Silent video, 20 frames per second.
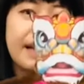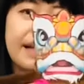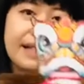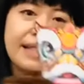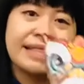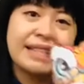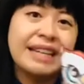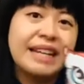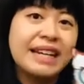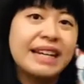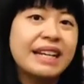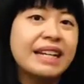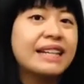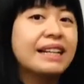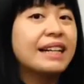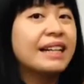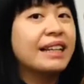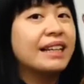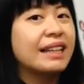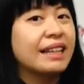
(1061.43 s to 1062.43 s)
See
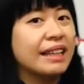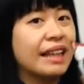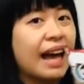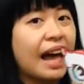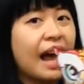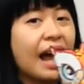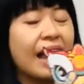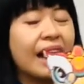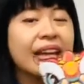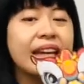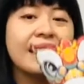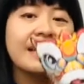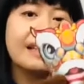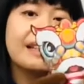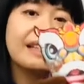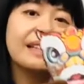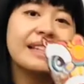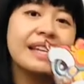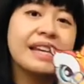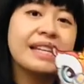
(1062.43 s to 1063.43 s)
the
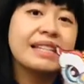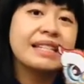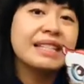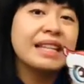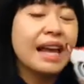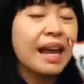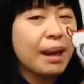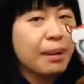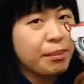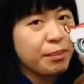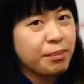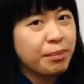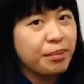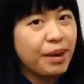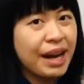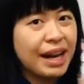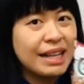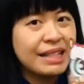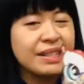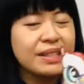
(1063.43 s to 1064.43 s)
lion dance and
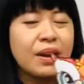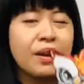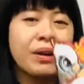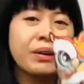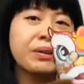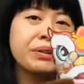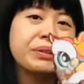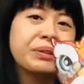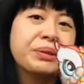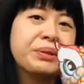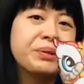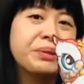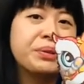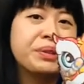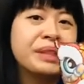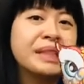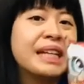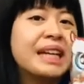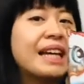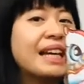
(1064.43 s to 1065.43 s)
pranks on
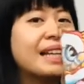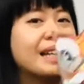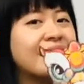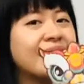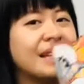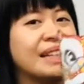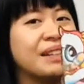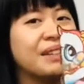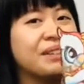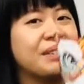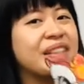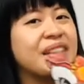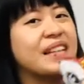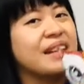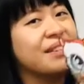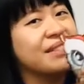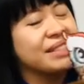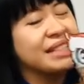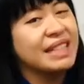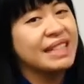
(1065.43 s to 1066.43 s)
Lunar New
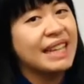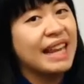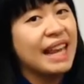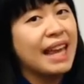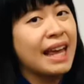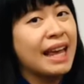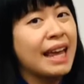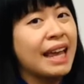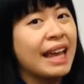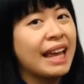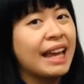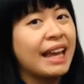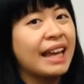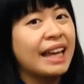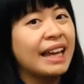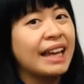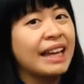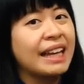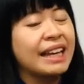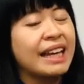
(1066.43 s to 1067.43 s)
Year's
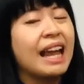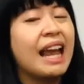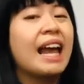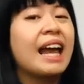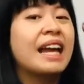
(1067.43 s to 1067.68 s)
Day.